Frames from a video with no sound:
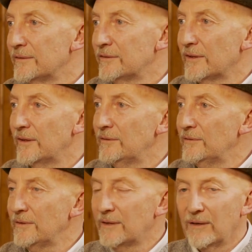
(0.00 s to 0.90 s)

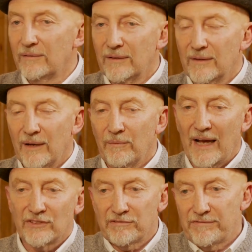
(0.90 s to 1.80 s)
So, you know, and, and
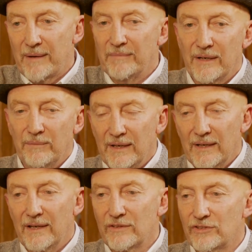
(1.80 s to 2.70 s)
as a family, we,
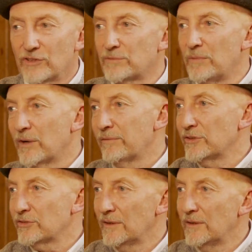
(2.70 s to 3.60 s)
it's just
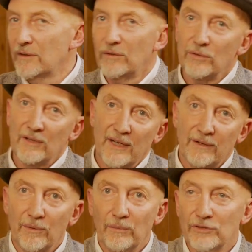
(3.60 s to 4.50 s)
marvellous. All the
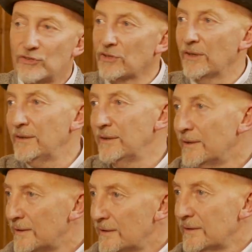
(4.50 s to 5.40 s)
hearing one sign,
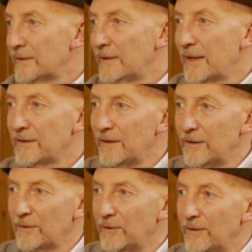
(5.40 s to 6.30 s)
and the
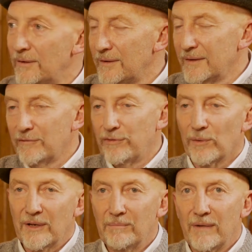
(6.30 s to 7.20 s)
little
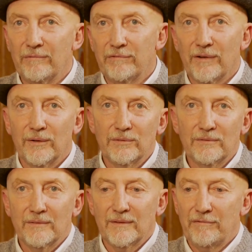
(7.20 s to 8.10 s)
14 month old
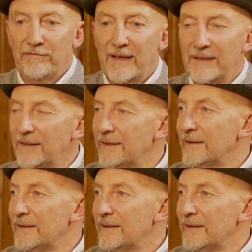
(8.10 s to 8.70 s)
Finn,